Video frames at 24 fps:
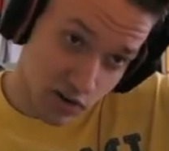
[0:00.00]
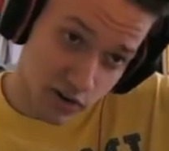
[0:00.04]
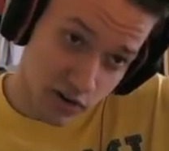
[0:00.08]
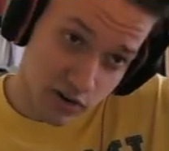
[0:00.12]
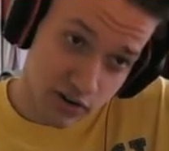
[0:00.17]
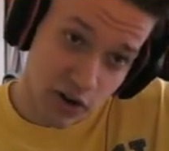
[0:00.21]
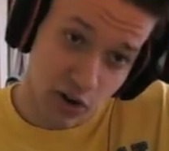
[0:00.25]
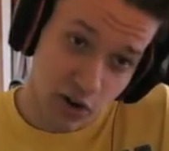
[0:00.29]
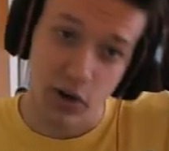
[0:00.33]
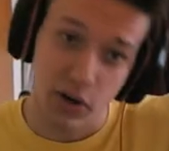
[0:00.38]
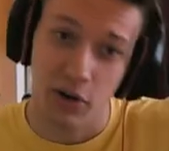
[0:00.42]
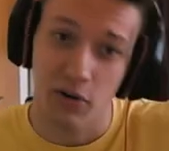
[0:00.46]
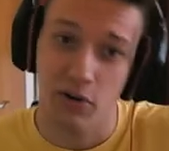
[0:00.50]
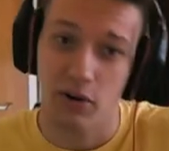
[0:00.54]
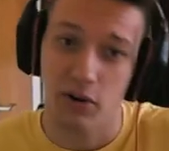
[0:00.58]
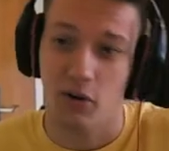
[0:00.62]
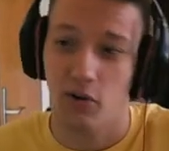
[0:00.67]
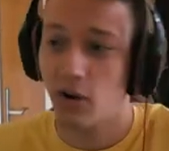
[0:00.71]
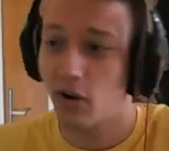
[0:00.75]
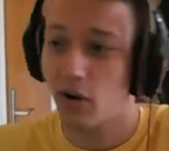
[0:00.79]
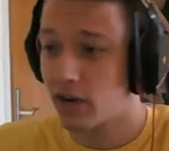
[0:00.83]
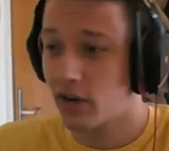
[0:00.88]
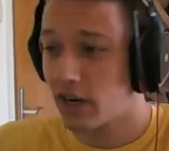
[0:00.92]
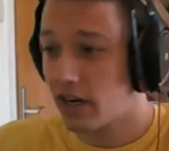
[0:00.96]
No.
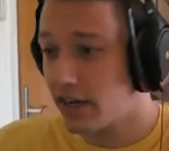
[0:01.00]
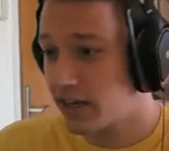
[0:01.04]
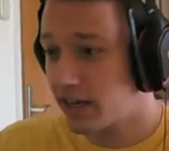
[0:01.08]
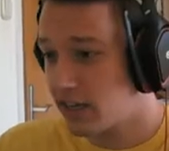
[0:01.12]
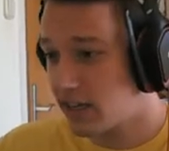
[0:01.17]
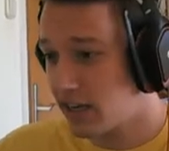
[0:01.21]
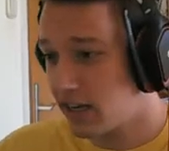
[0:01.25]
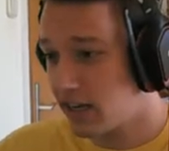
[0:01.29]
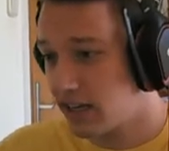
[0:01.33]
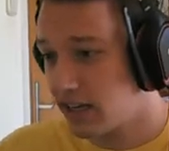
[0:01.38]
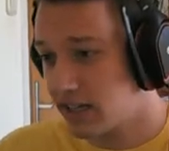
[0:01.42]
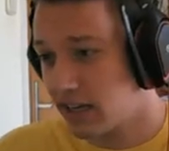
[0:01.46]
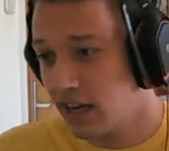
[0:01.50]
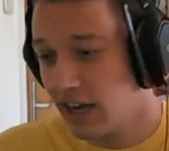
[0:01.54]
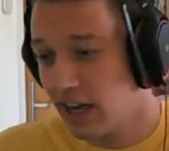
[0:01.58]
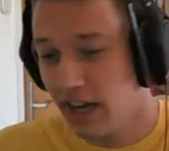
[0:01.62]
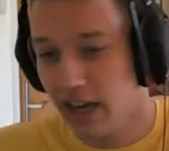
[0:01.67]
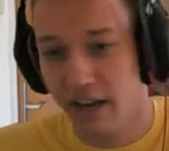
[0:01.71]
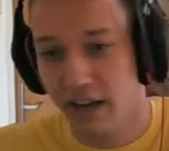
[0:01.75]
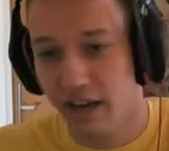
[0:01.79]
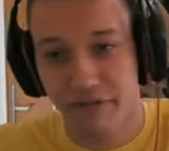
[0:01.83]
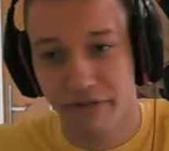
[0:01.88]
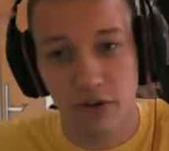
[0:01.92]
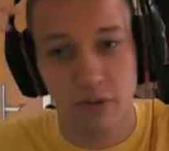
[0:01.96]
Okay, let's say this.
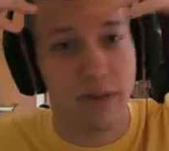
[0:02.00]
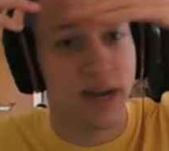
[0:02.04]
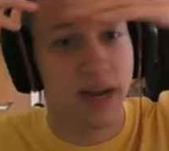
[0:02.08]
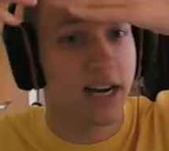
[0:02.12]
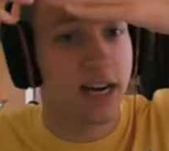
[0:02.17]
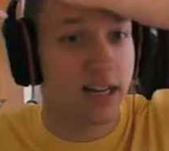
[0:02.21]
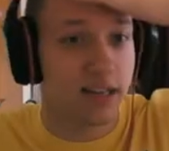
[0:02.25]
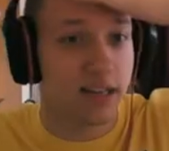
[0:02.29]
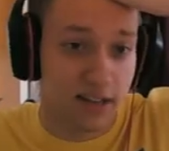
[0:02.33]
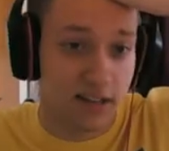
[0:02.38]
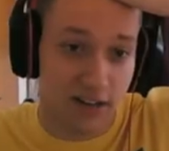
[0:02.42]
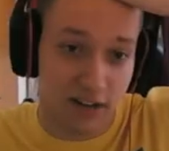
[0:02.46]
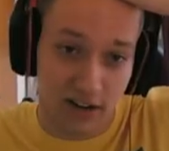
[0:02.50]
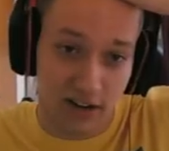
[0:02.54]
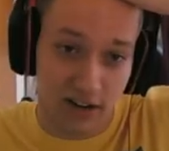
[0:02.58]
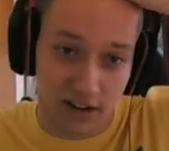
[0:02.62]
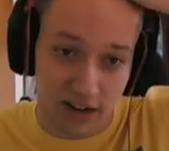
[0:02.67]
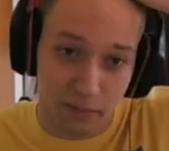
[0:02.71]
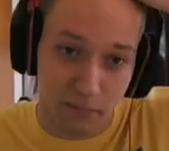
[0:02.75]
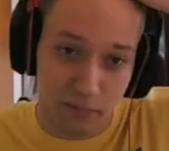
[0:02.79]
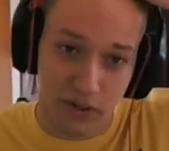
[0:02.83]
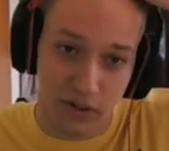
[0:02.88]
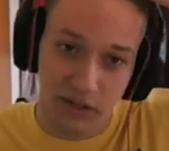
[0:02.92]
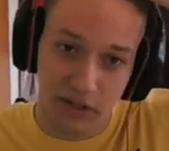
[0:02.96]
If you made it
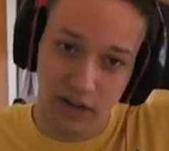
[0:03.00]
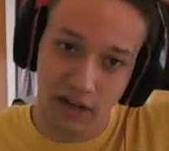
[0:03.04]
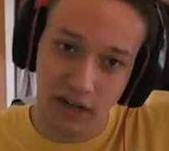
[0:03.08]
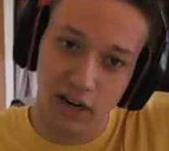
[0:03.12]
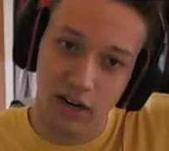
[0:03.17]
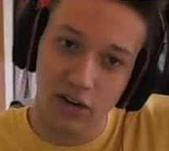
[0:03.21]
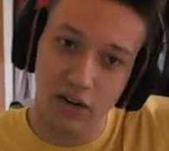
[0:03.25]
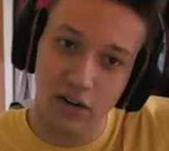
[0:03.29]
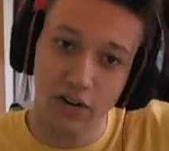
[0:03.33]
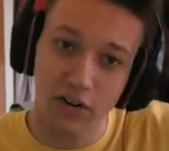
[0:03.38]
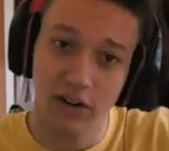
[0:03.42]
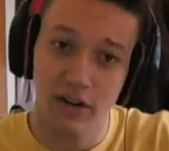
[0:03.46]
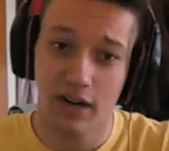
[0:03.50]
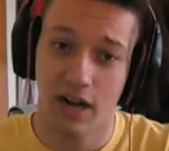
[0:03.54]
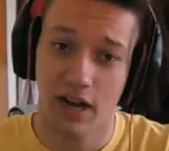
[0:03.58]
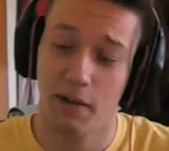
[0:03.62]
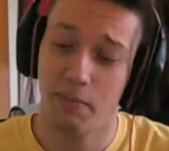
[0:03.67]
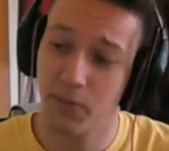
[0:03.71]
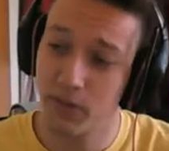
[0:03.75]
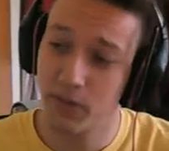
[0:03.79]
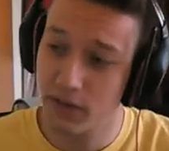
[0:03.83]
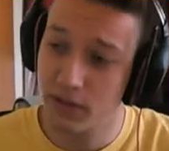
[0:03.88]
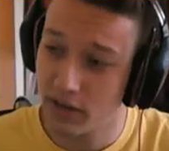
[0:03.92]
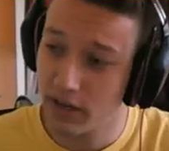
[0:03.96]

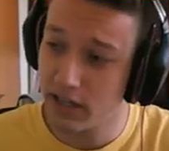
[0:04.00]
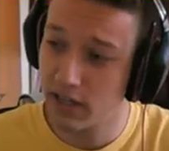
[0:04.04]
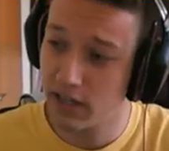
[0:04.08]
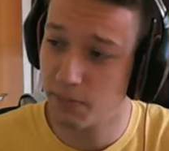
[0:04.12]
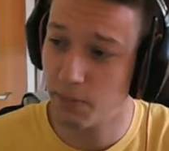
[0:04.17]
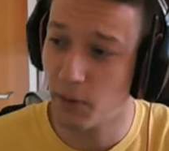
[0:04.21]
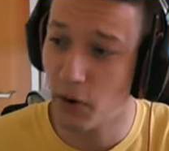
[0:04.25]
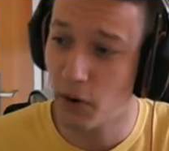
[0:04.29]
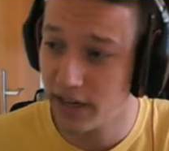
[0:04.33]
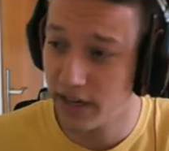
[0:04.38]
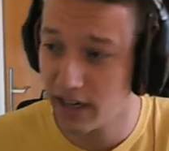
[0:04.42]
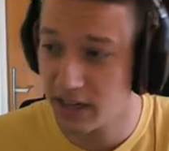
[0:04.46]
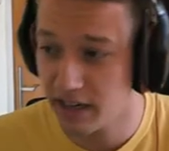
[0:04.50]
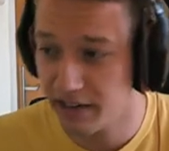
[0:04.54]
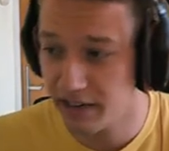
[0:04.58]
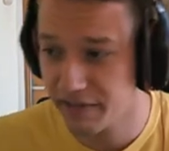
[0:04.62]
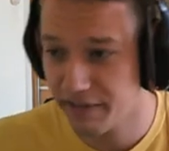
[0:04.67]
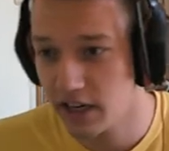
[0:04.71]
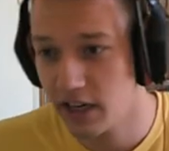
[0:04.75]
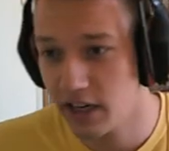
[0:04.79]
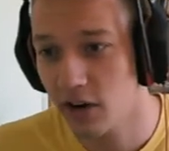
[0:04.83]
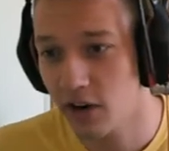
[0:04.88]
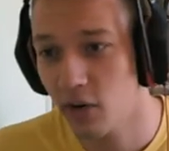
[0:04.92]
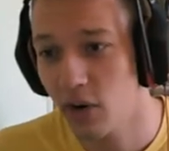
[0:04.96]
up to this point in the
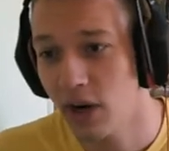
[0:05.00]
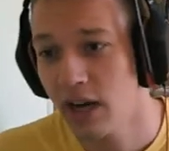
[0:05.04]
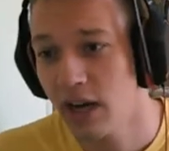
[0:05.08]
video,